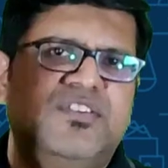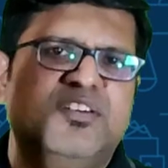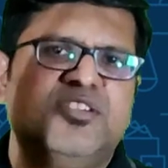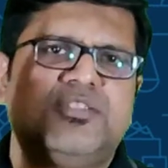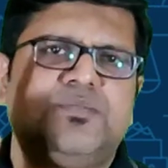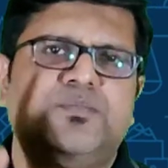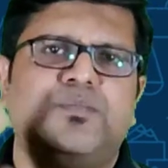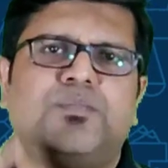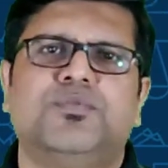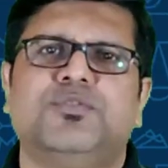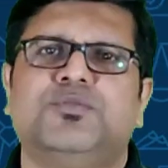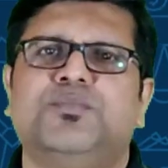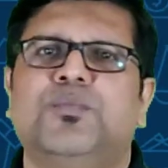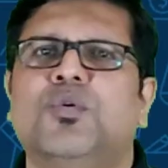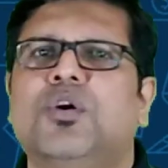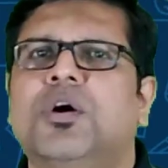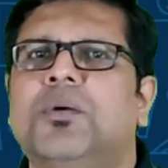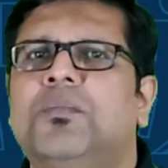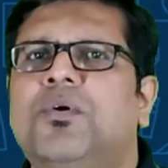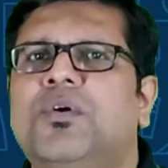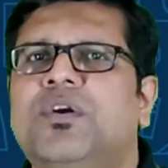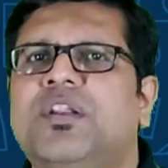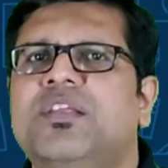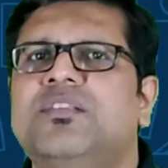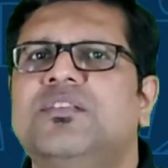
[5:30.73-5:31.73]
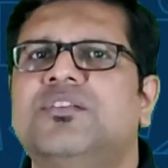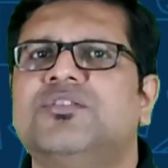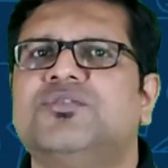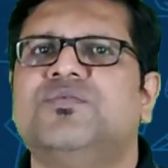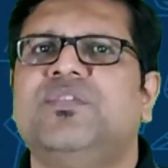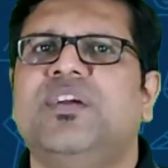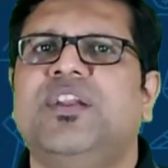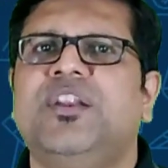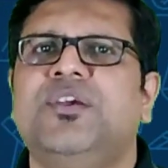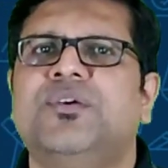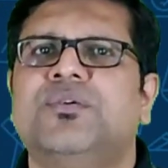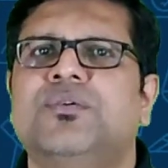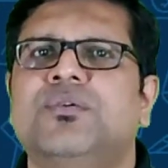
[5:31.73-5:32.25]
first spoke about in this
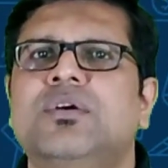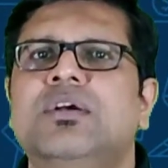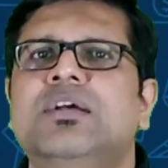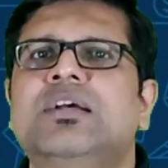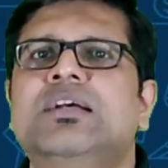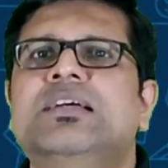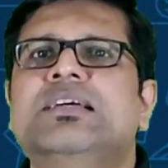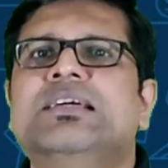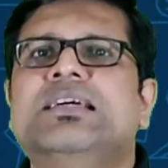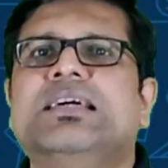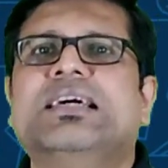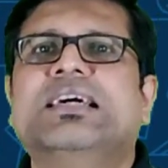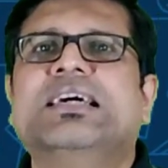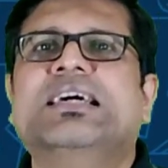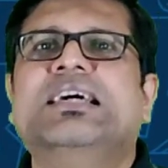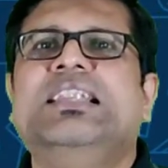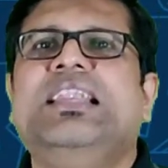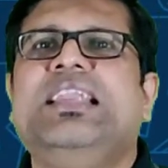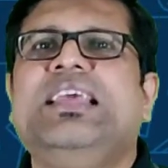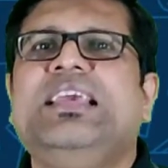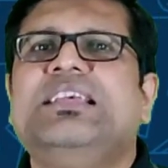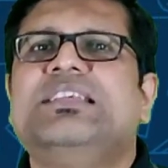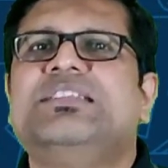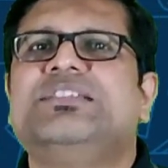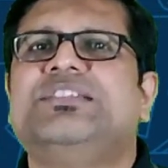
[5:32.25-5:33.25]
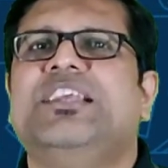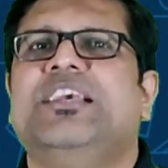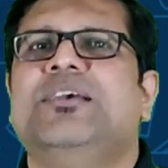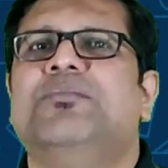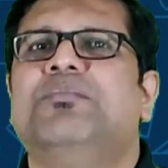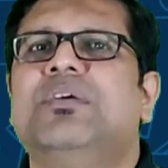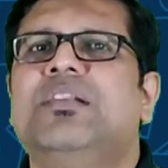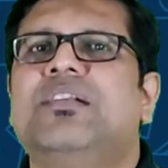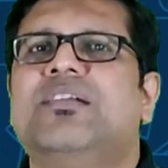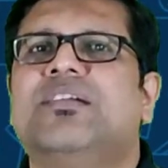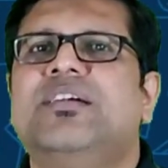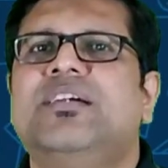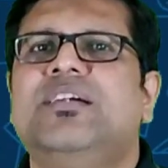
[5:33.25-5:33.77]
video, earning
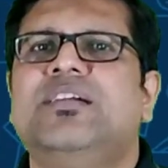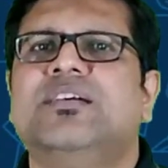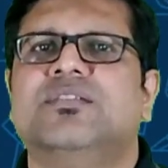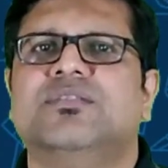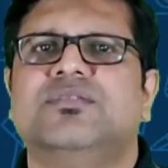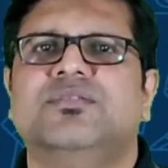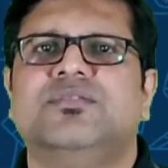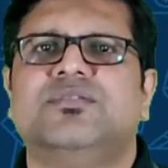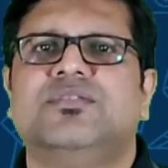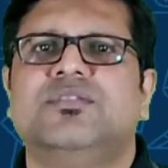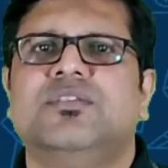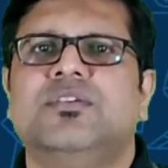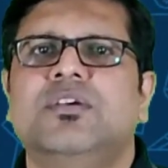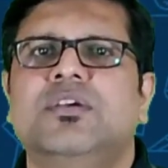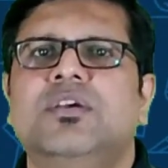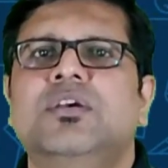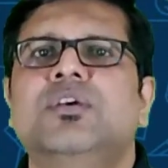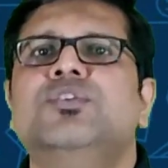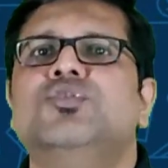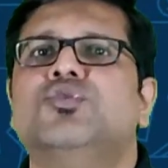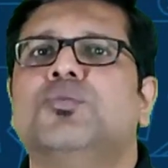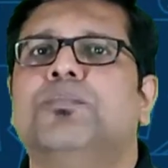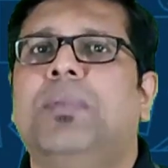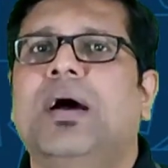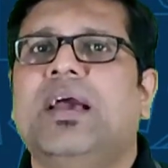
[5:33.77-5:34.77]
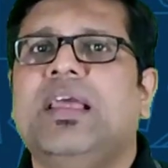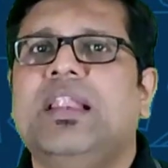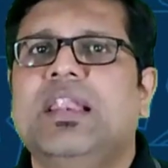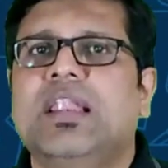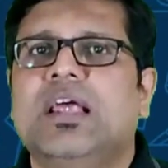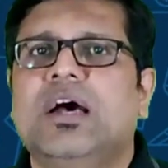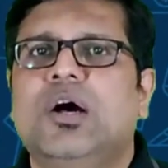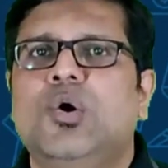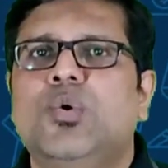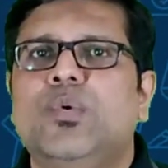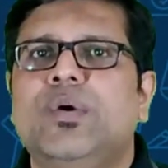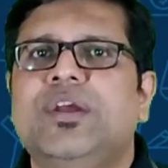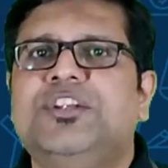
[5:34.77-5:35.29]
stable returns? So by
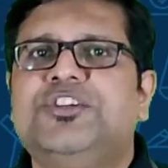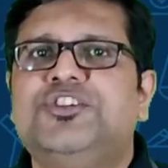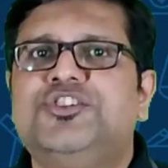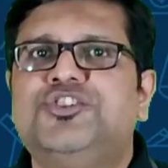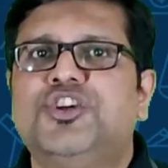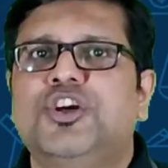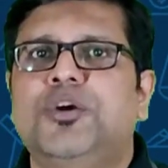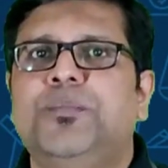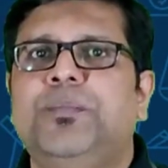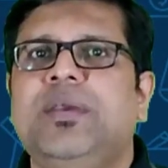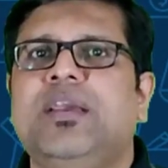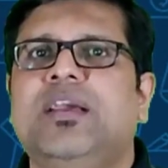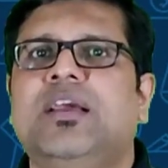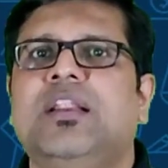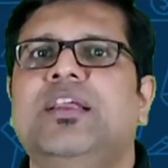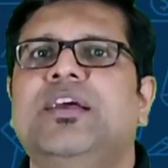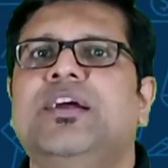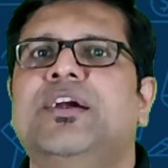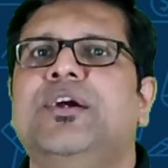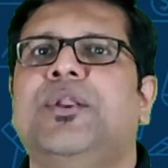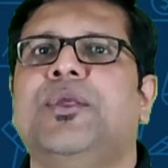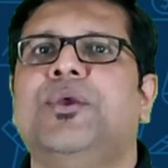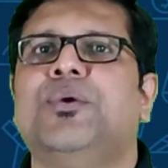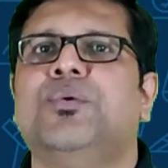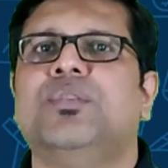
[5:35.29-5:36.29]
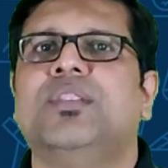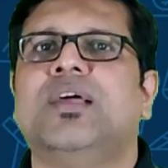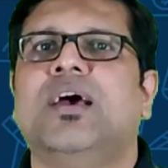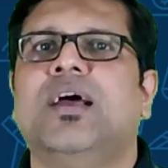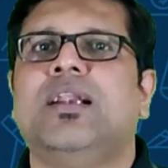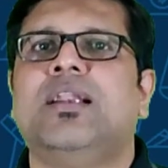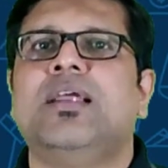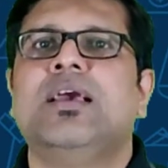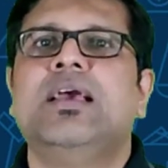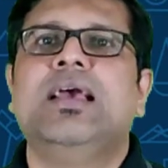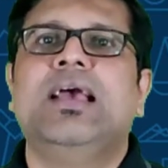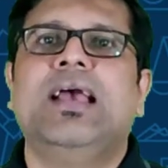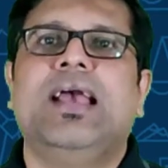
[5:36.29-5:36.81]
now, it should be clear to you
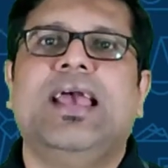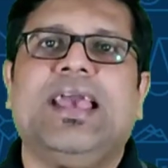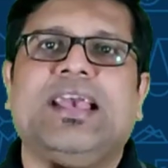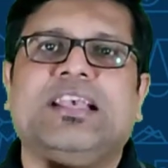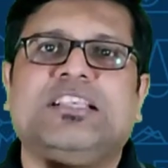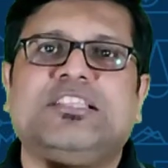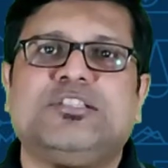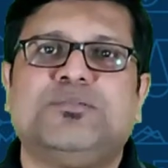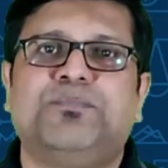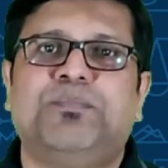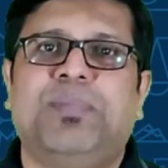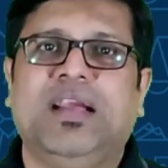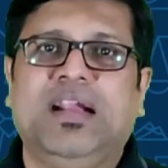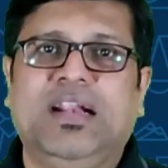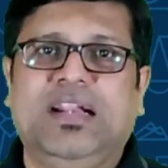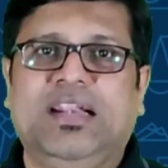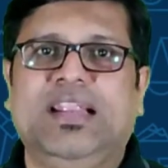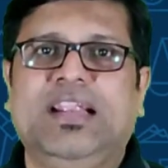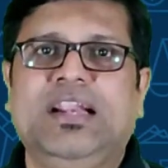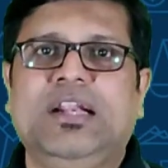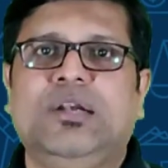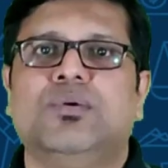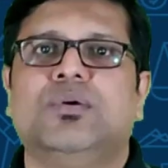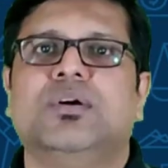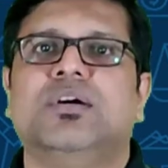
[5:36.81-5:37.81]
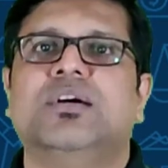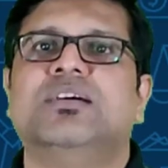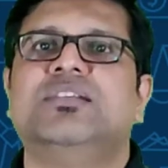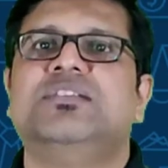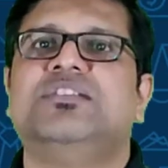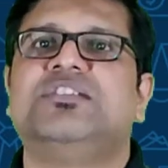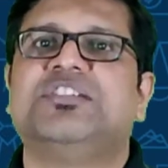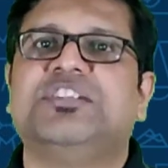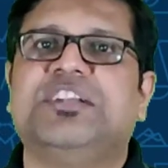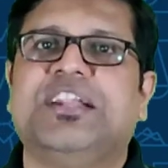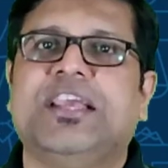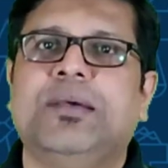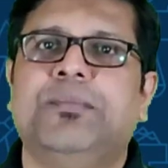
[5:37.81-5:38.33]
that expecting to earn
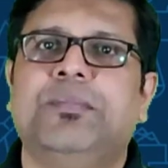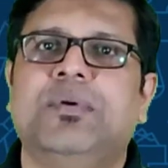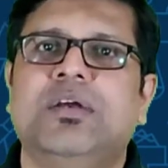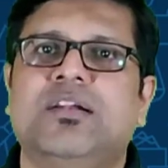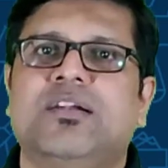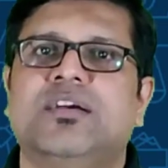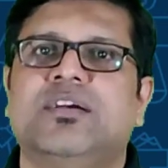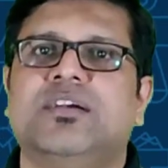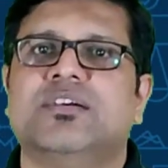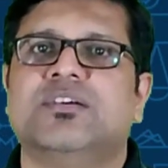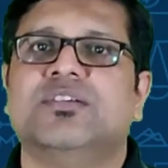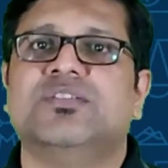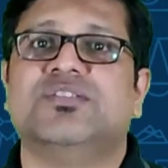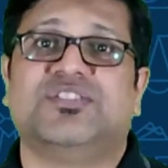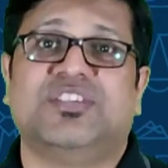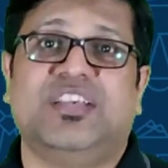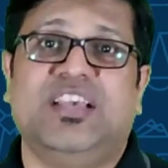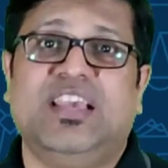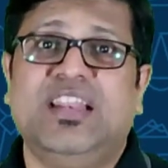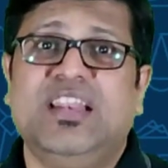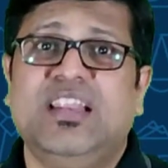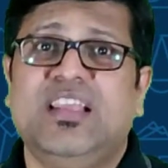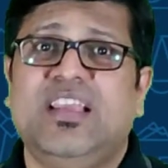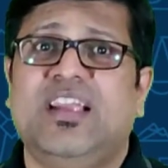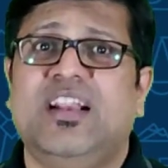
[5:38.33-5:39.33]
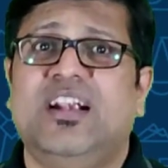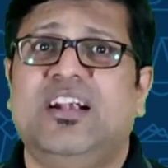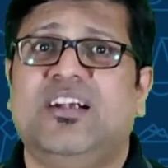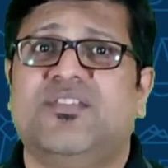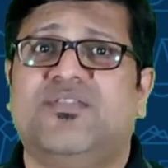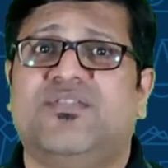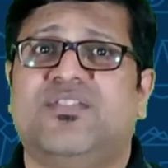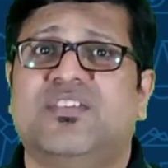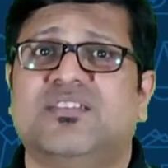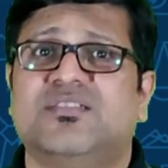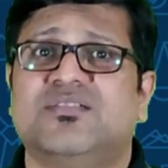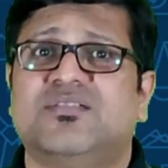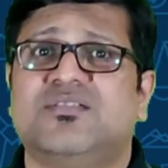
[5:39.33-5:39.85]
stable returns in gilt
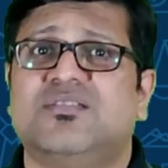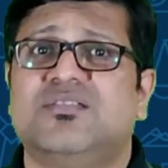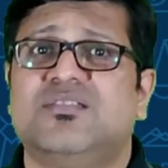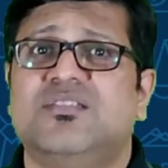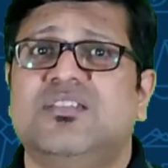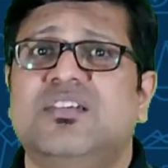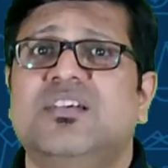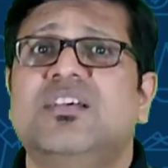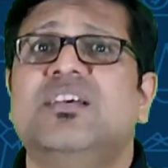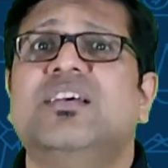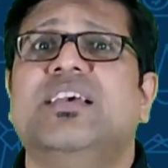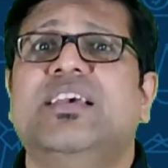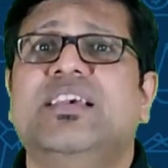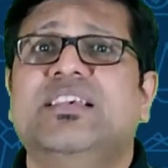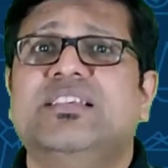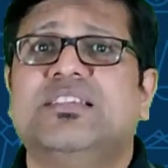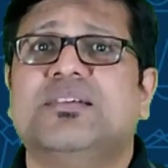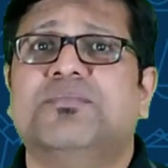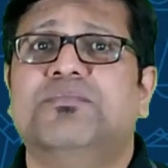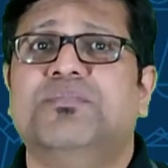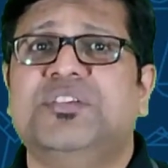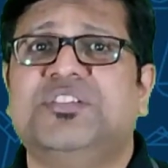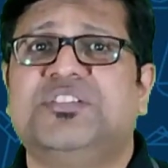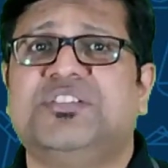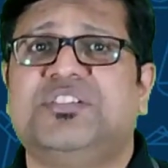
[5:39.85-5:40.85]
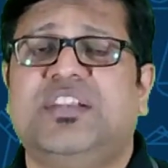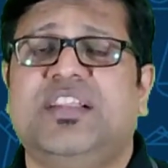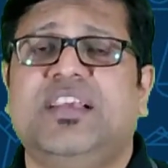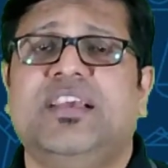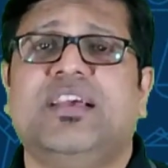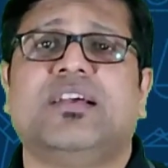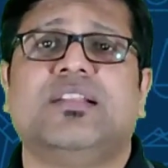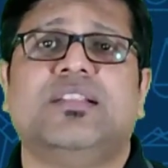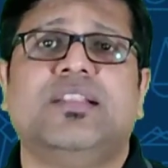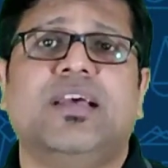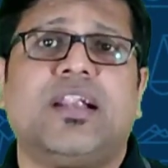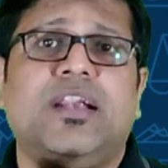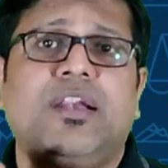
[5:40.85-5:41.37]
funds is a
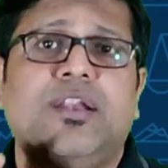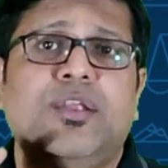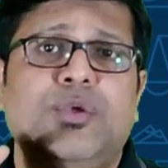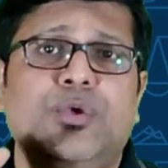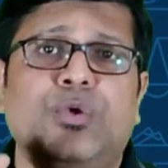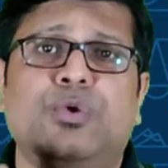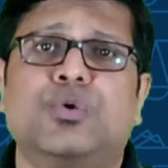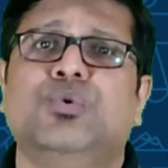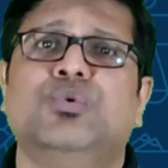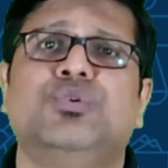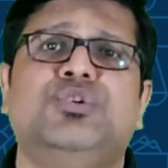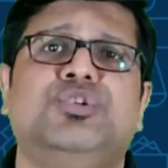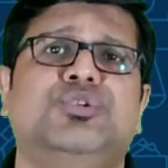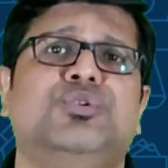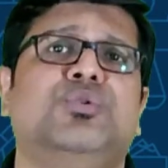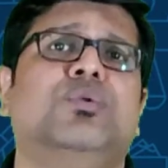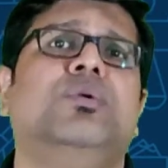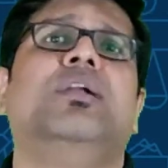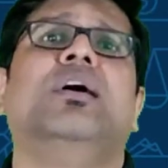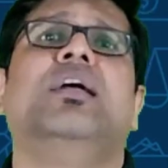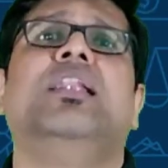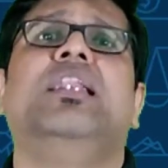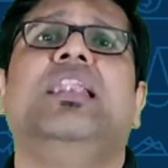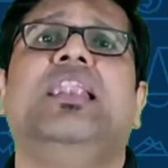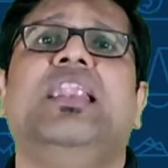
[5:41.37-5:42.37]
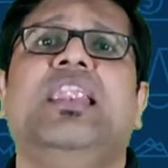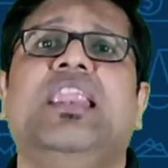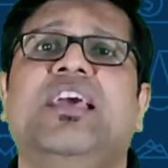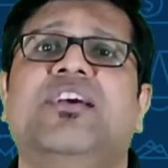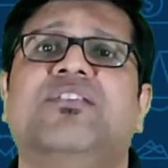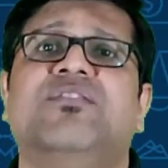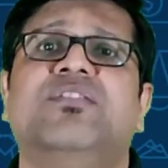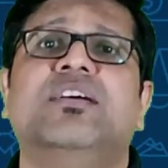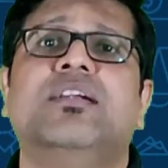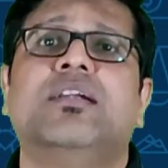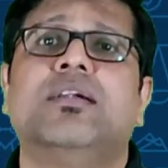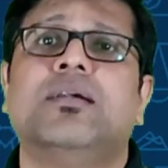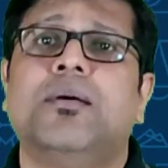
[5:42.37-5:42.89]
mistake that you should
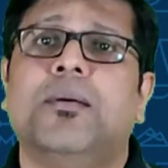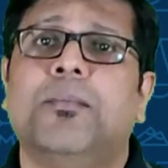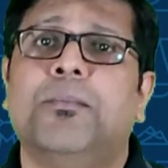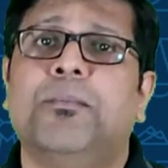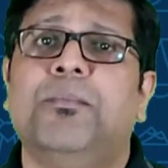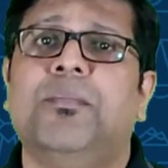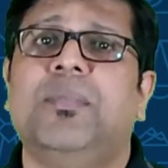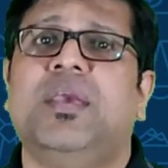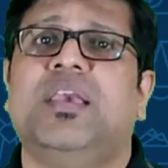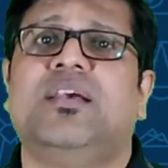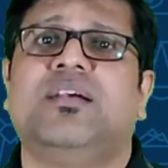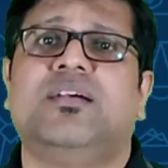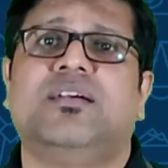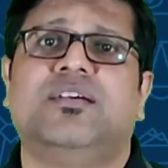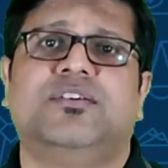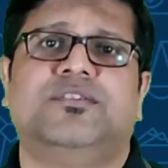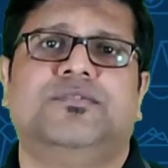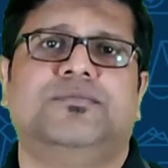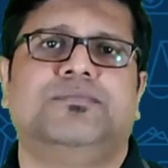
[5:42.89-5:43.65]
never make.